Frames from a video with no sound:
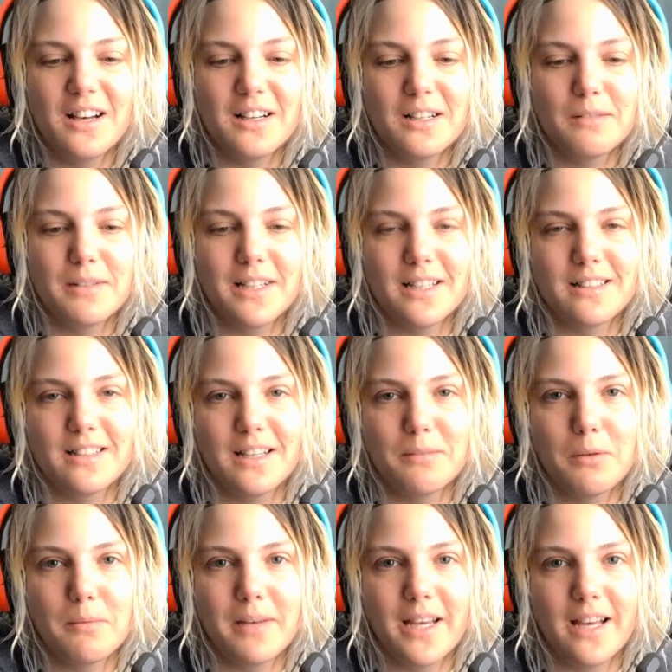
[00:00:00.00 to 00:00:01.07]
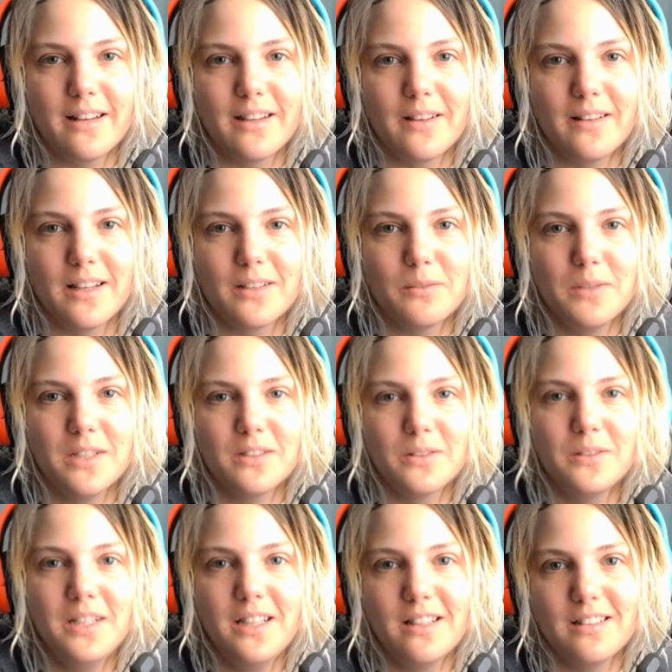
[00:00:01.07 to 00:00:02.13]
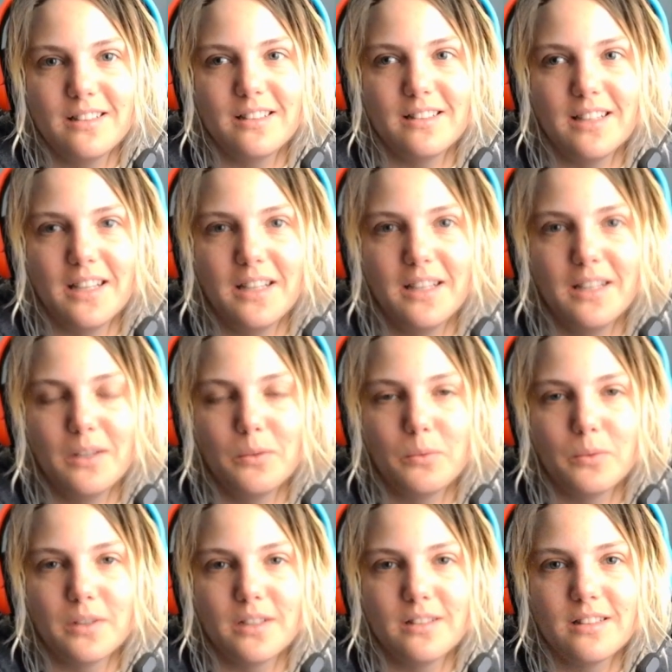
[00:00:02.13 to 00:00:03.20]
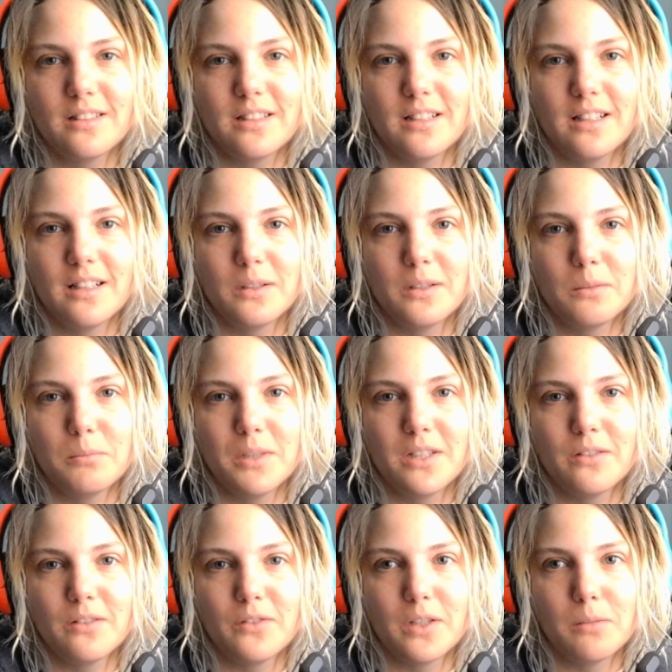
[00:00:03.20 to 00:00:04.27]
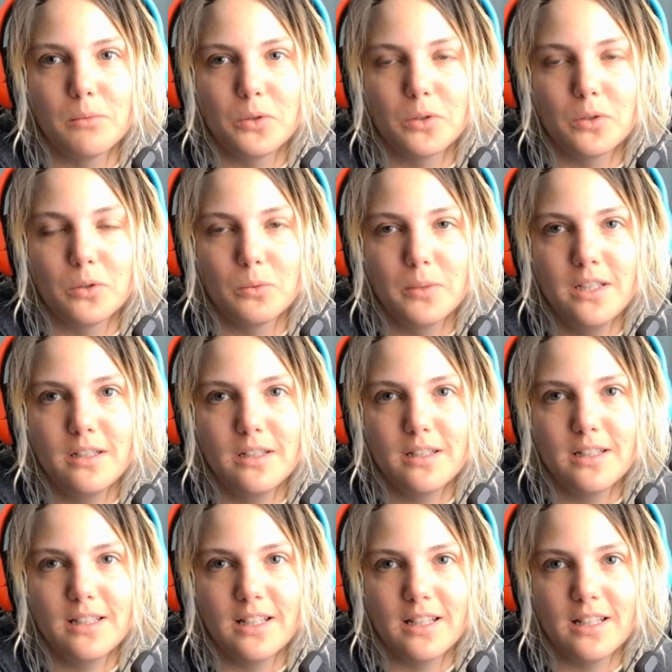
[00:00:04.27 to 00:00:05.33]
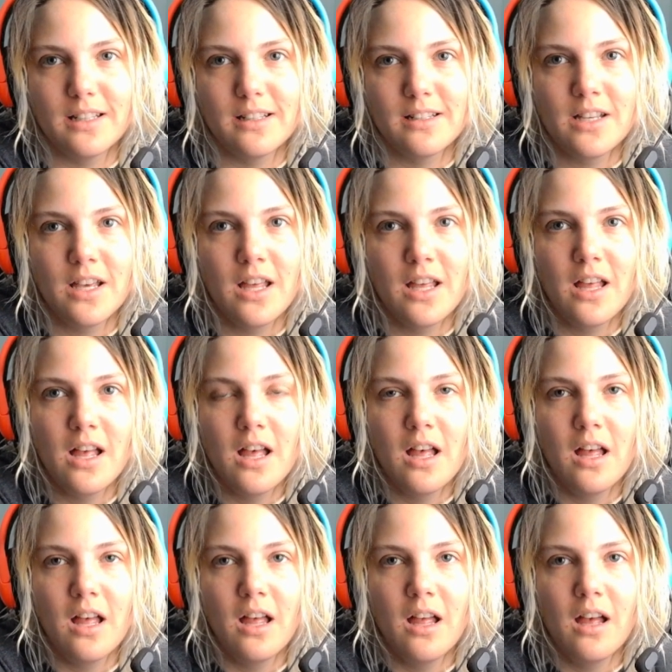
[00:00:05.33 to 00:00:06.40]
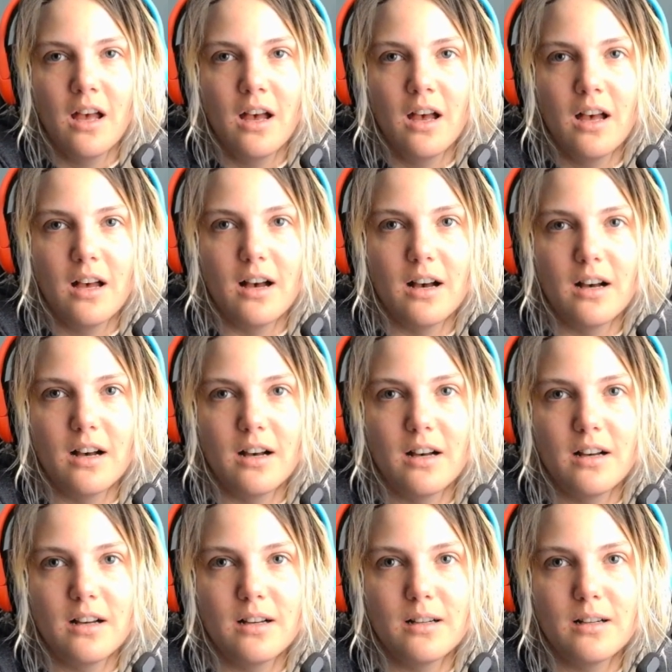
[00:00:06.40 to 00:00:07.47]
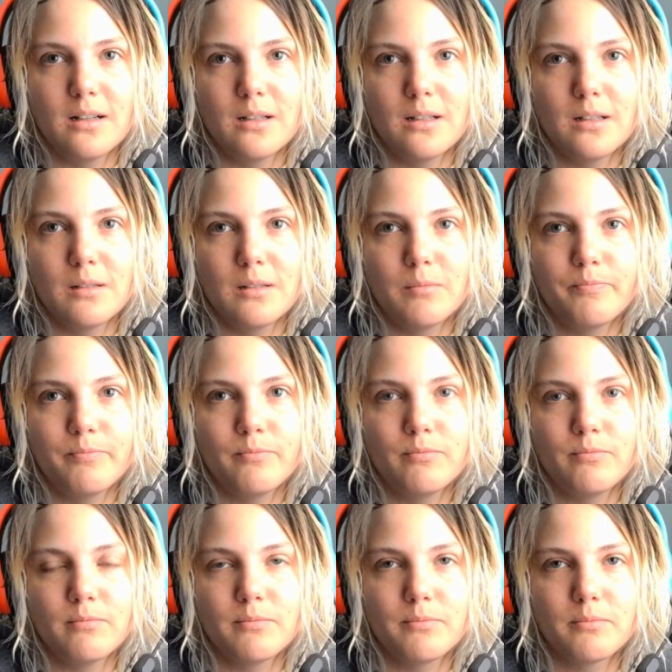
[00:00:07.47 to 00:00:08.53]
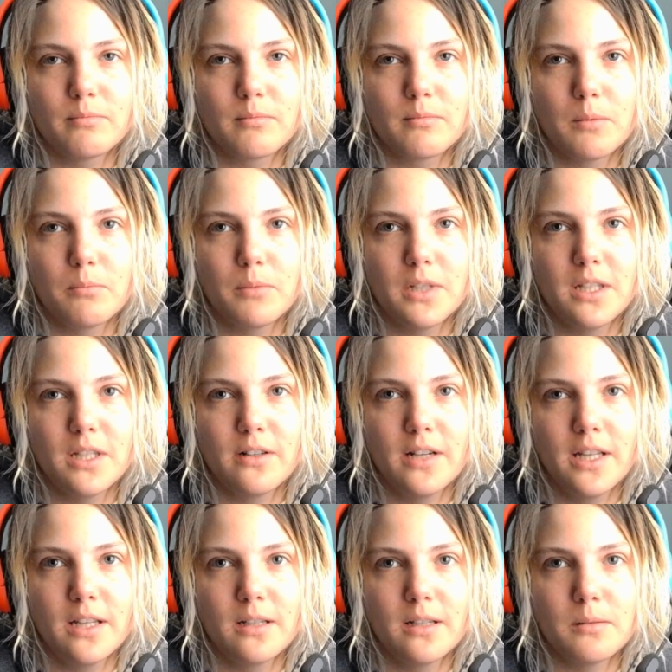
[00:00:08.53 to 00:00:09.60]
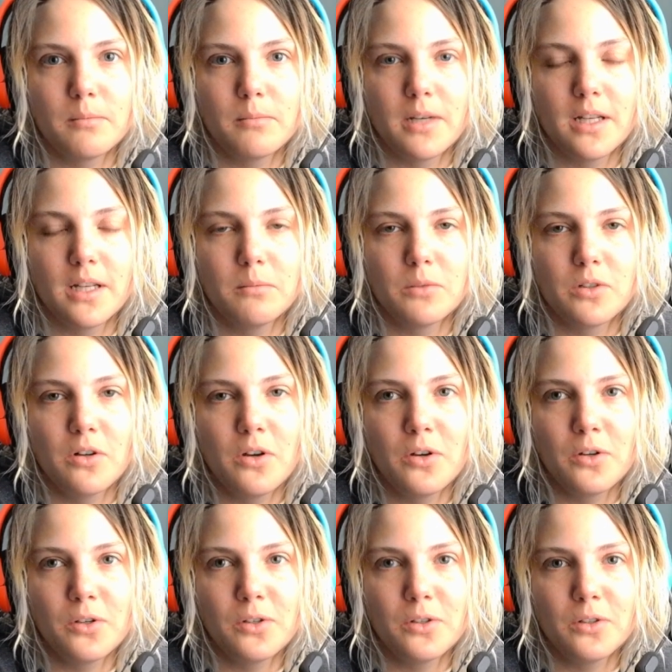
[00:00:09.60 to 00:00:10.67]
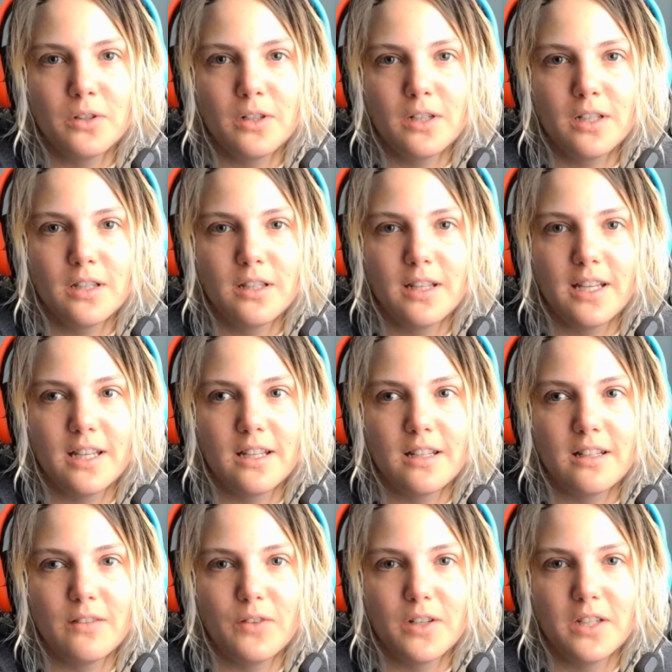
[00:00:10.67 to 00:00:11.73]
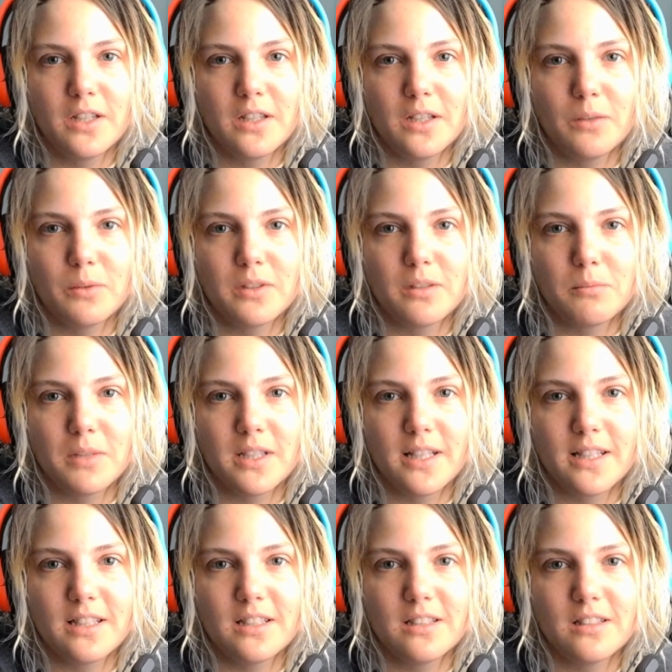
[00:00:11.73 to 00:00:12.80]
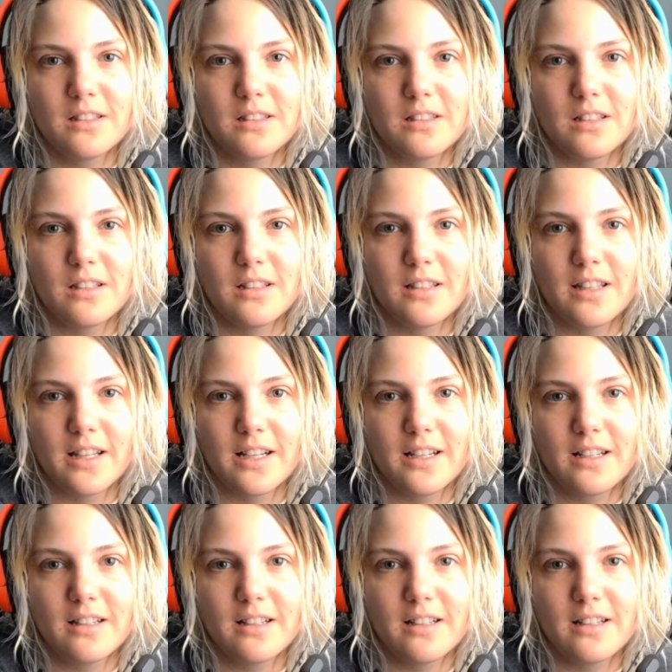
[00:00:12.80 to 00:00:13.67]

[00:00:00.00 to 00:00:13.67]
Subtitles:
but yes, I put my cat down last week, so needless to say, it was a little bit of an emotional week, and, but here I am. I am strong, and if you're dealing with something like this, like